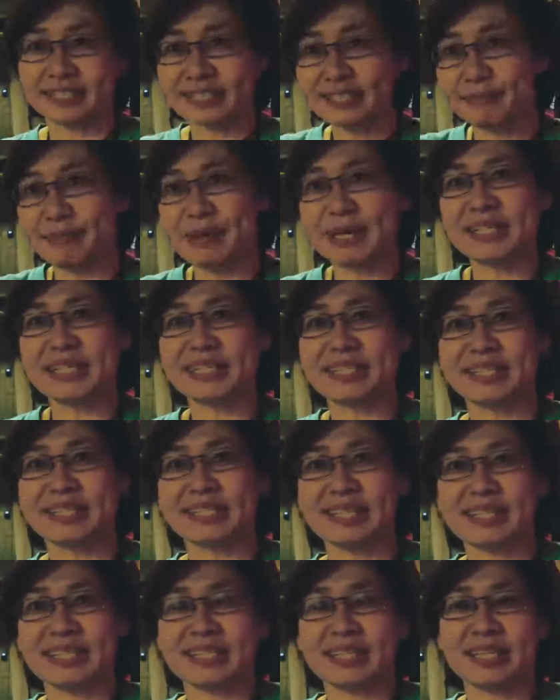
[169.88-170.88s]
the practice
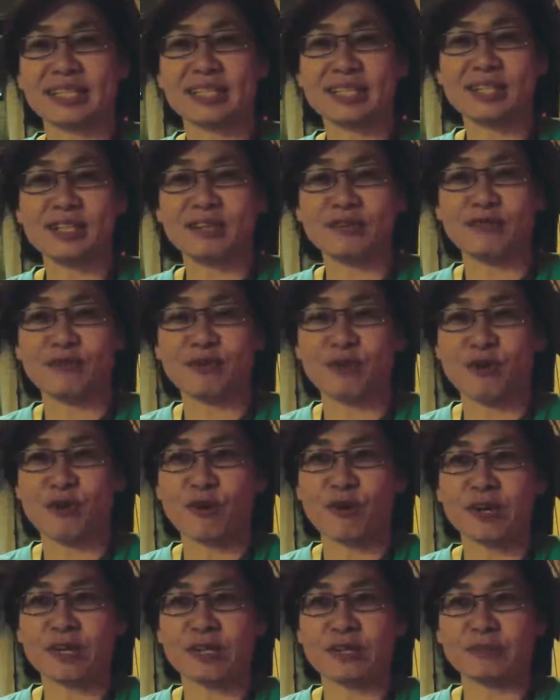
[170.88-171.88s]
inside is actually
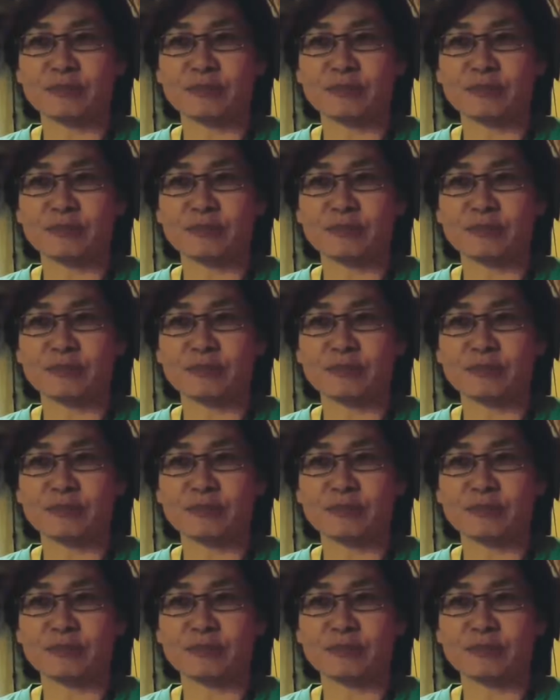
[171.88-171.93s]
for